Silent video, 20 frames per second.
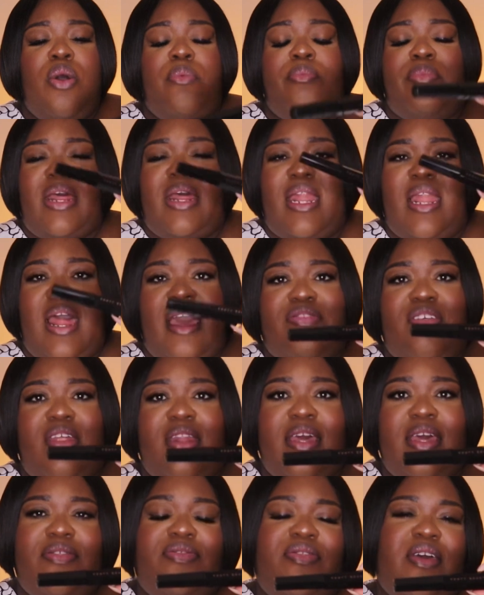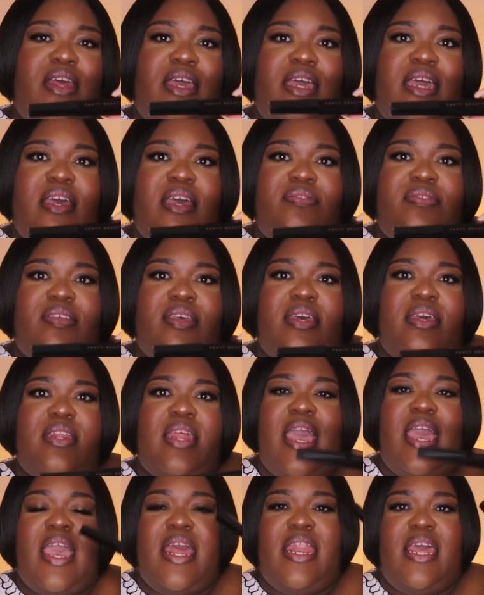But I like the length that it gives it,
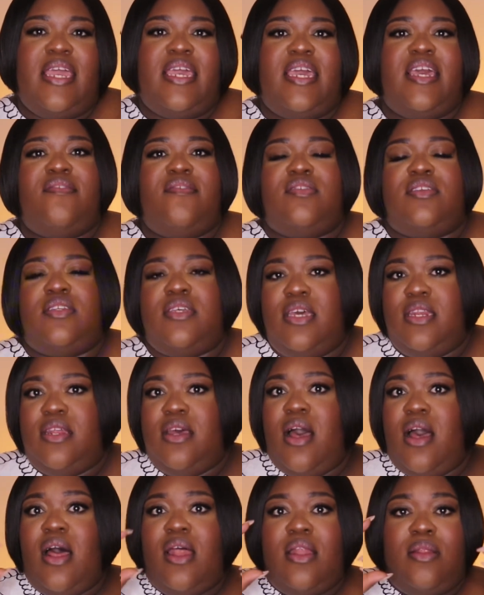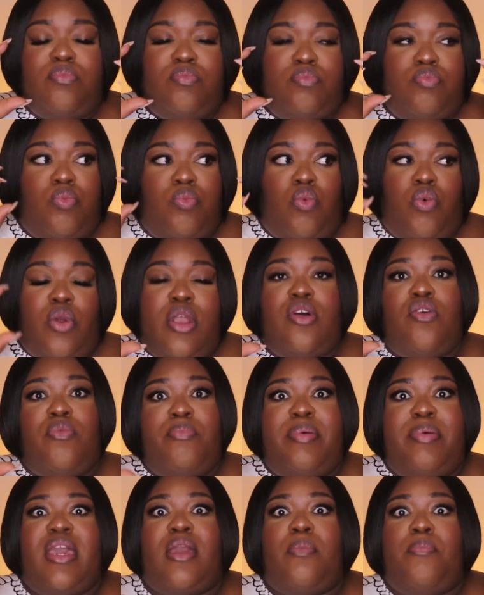and it gives it a real
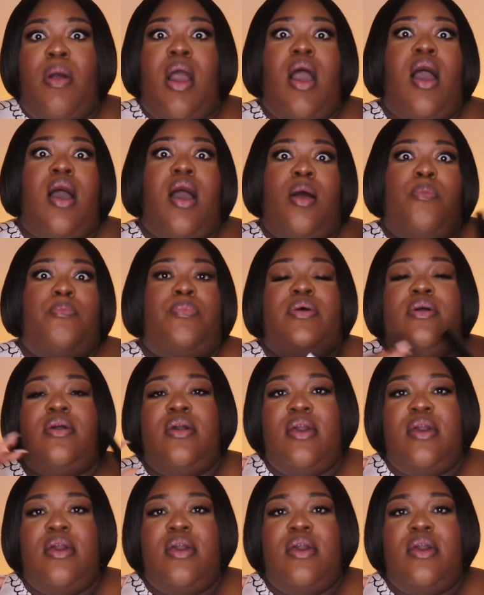big pop.